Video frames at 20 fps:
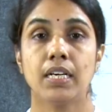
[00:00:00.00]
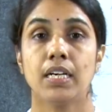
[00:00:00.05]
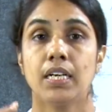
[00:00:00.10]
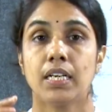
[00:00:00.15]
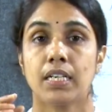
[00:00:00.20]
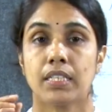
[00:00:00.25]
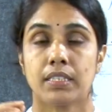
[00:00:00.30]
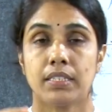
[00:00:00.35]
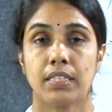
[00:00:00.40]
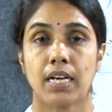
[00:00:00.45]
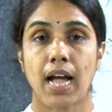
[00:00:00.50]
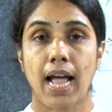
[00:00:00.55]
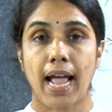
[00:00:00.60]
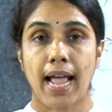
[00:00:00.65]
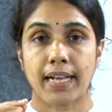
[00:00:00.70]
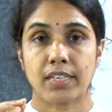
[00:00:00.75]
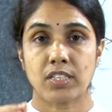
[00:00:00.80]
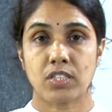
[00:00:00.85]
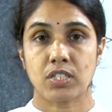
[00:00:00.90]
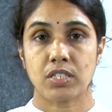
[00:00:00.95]
the
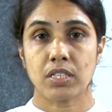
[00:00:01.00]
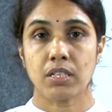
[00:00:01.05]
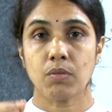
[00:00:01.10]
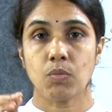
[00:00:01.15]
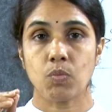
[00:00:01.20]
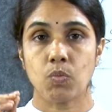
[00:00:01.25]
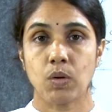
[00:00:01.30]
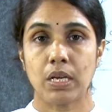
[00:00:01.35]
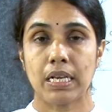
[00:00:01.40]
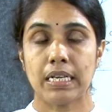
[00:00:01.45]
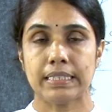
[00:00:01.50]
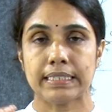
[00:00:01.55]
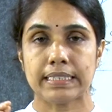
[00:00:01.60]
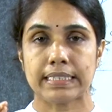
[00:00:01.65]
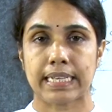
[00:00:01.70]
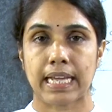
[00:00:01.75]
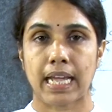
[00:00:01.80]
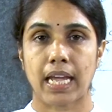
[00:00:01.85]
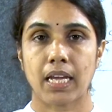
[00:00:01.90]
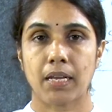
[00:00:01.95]
action will
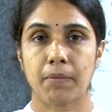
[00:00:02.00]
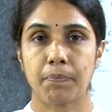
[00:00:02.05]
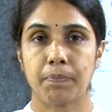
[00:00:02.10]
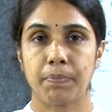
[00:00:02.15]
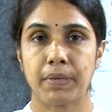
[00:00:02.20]
take